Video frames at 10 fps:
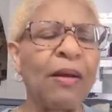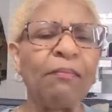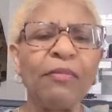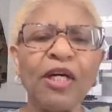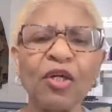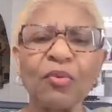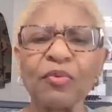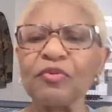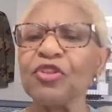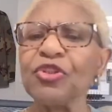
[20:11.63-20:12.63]
mug
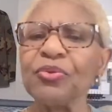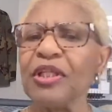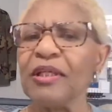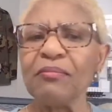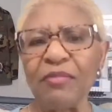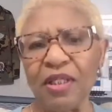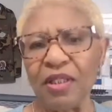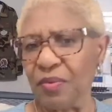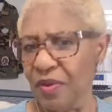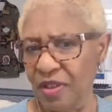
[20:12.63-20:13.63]
unique
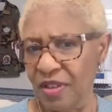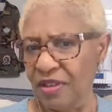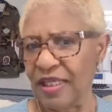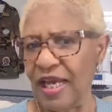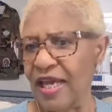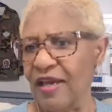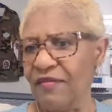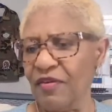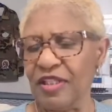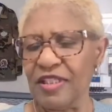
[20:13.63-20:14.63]
mug rugs. I have
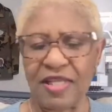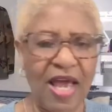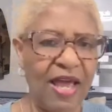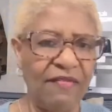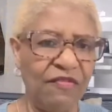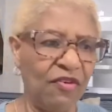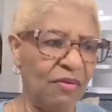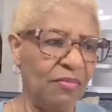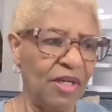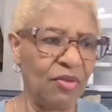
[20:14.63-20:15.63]
a design for a
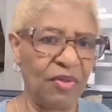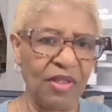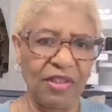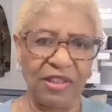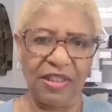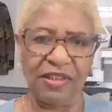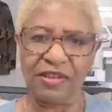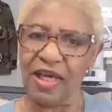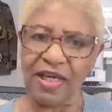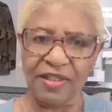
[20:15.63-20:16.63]
mug rug that looks
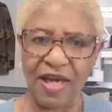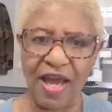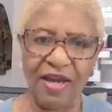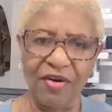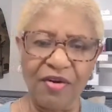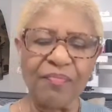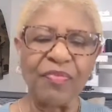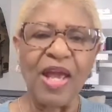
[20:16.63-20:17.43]
like a tiger.